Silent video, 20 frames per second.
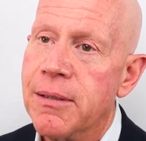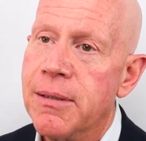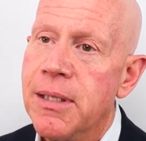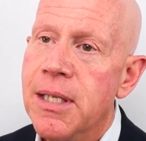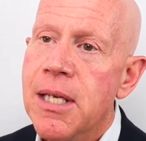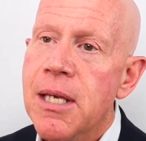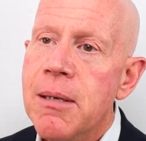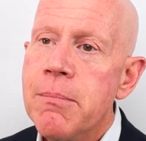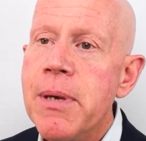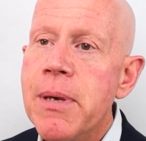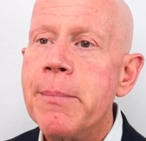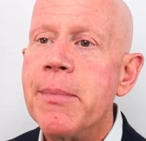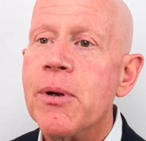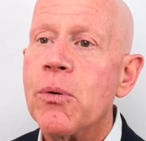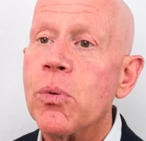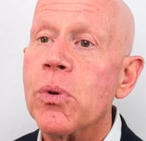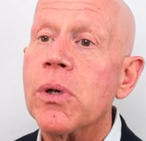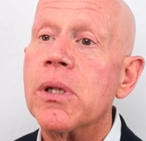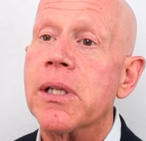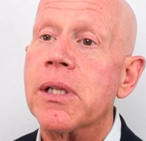It made me
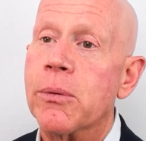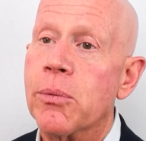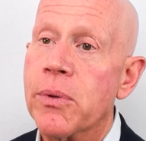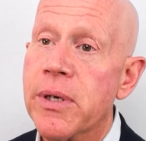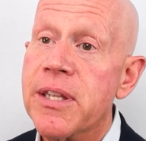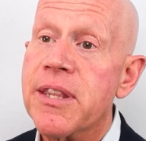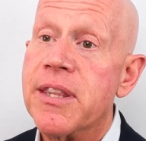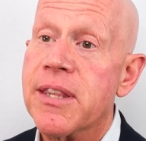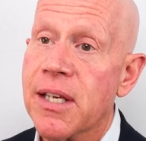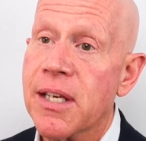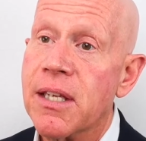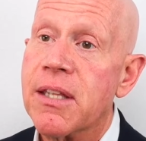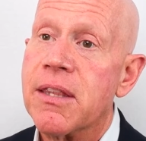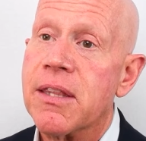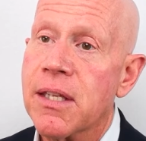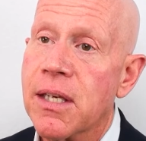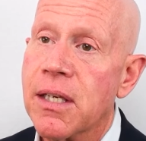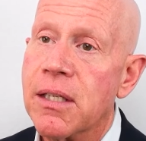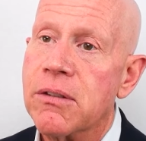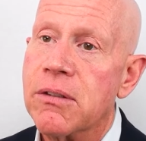really
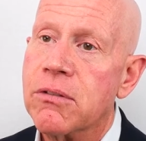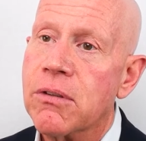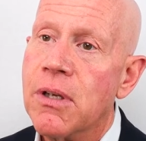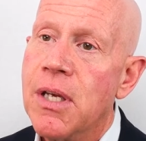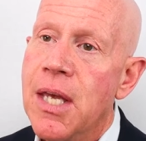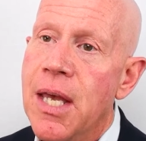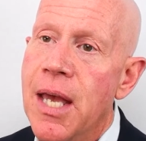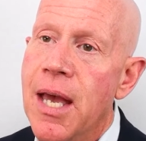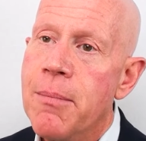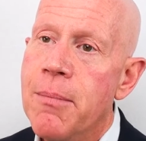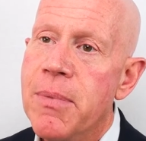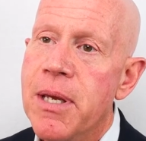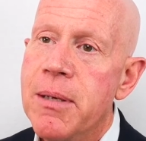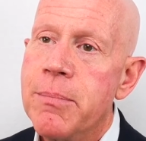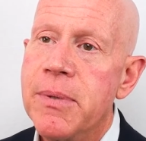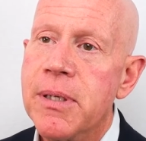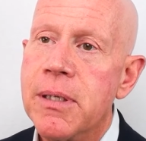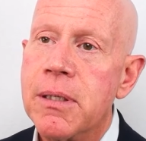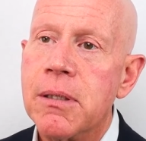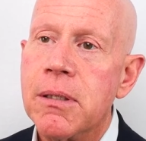rethink things and
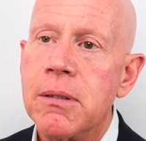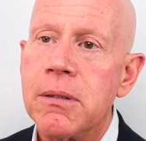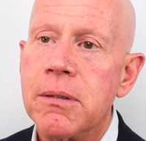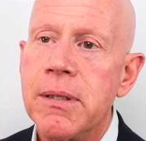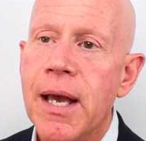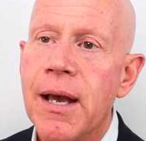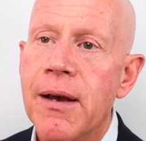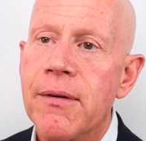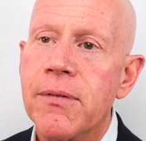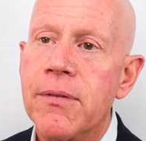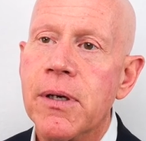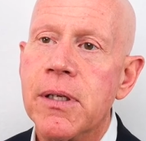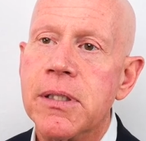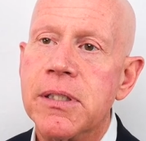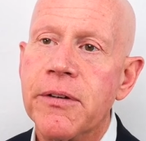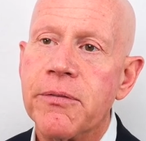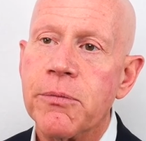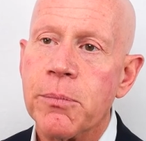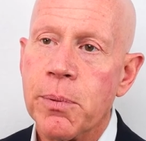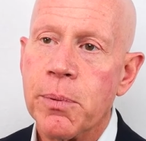made me have a
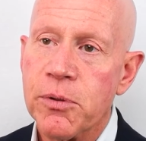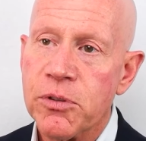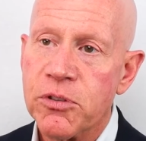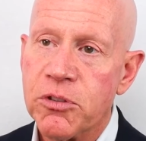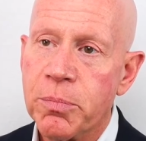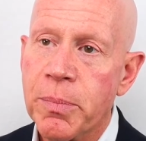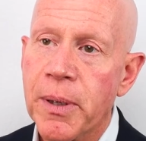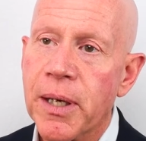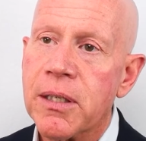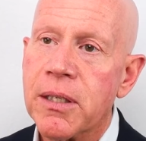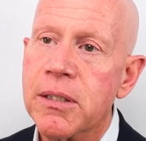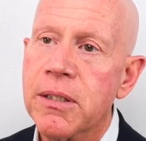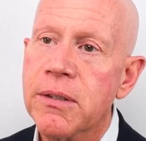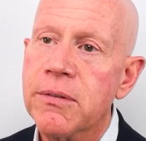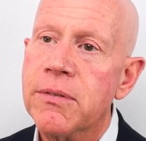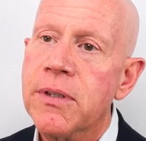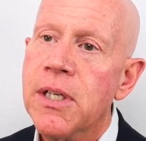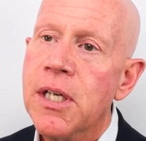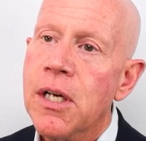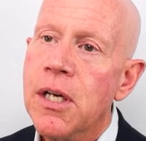different perspective